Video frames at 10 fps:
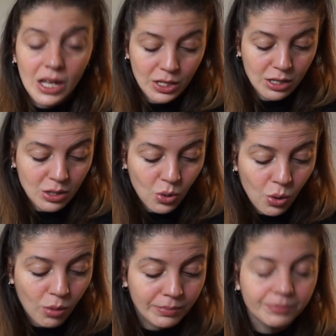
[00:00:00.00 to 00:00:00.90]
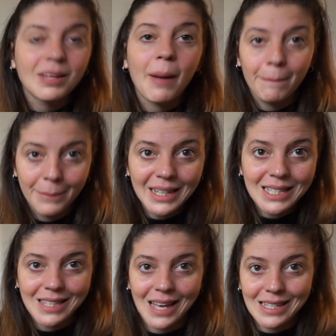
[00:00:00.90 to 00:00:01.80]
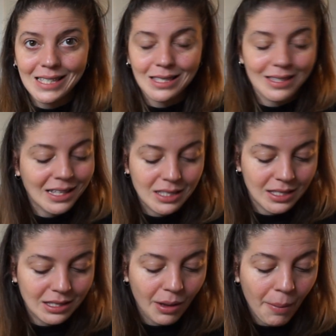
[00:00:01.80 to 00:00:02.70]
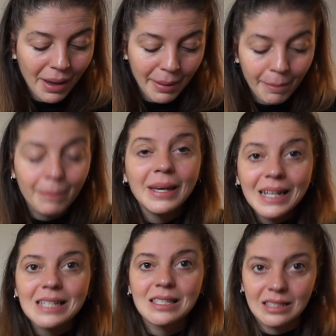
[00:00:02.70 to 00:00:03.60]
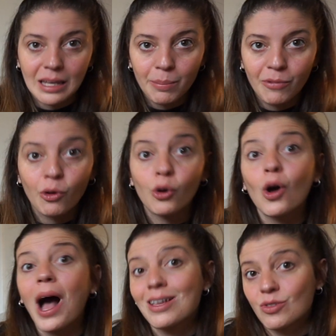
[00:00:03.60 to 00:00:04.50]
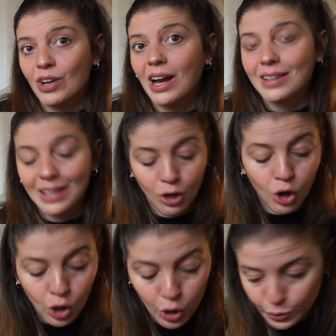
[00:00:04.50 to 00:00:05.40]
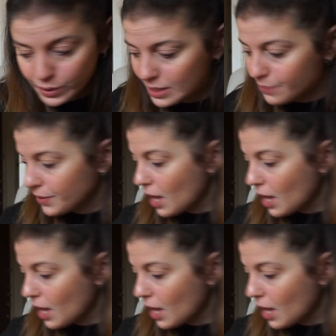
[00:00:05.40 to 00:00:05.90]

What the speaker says: So big size, that's my biggest tip for as regarding clothes.